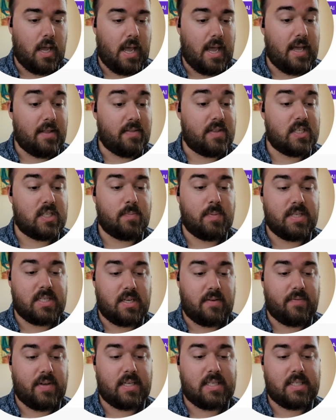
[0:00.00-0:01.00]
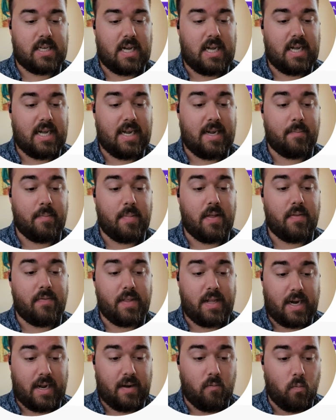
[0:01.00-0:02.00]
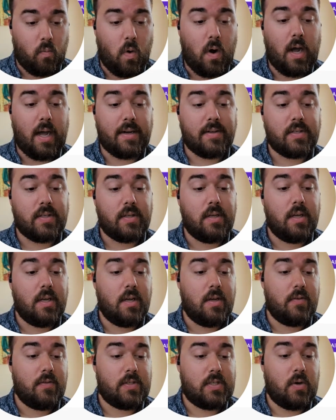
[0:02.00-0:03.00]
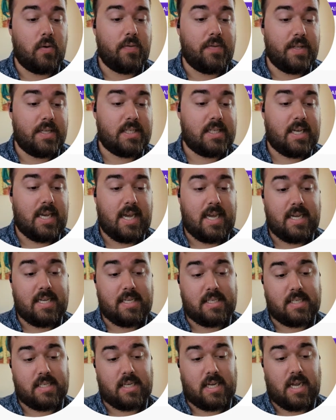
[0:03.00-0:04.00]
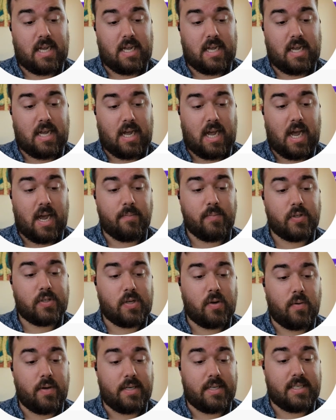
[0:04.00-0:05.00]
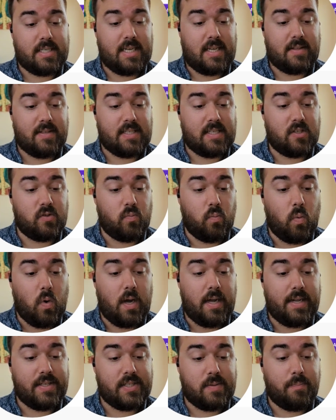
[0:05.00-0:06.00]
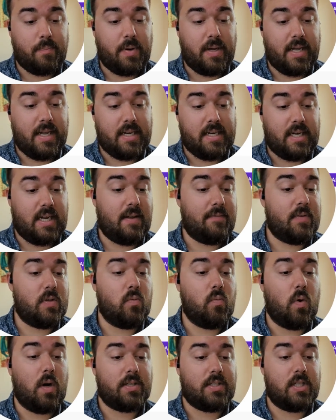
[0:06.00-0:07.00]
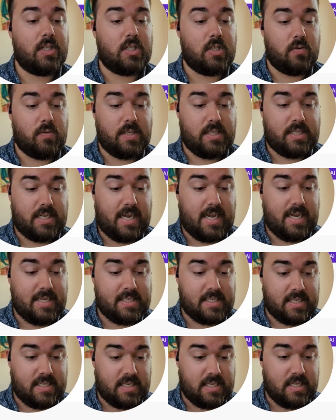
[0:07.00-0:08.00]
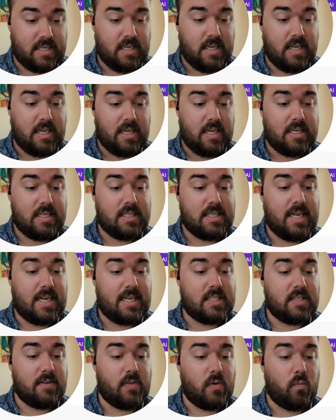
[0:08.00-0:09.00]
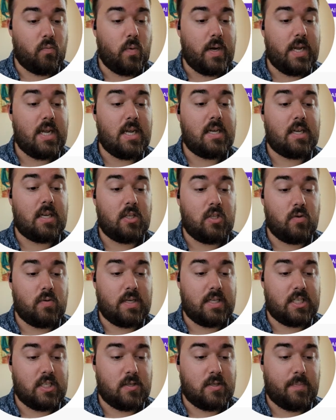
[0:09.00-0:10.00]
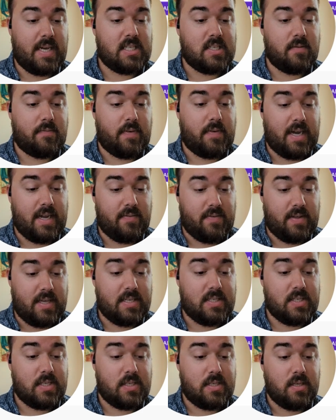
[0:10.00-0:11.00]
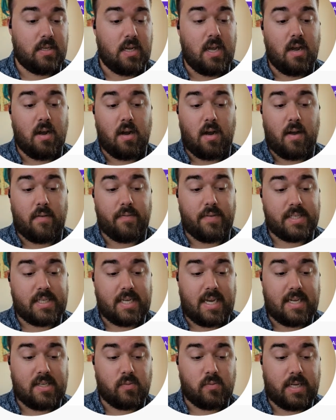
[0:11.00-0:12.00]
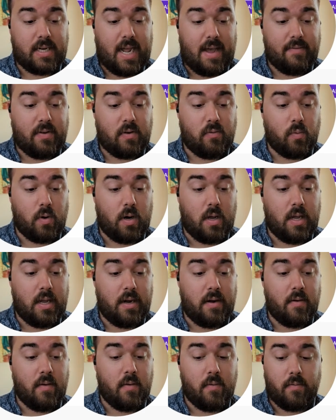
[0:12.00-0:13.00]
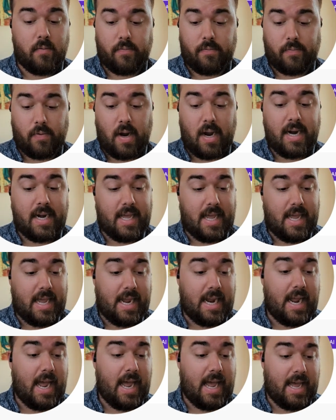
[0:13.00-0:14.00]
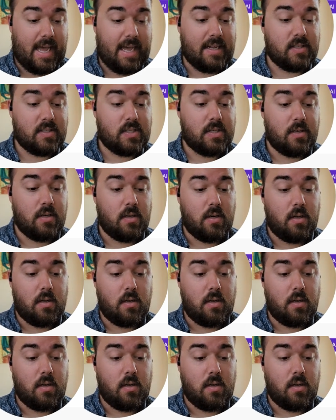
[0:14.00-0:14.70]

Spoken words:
at the specific time that I want. So in this case, I'm just going to set this as once, but if you want to do this as a days of the week, you could specify this. In this case, we could have it run Friday at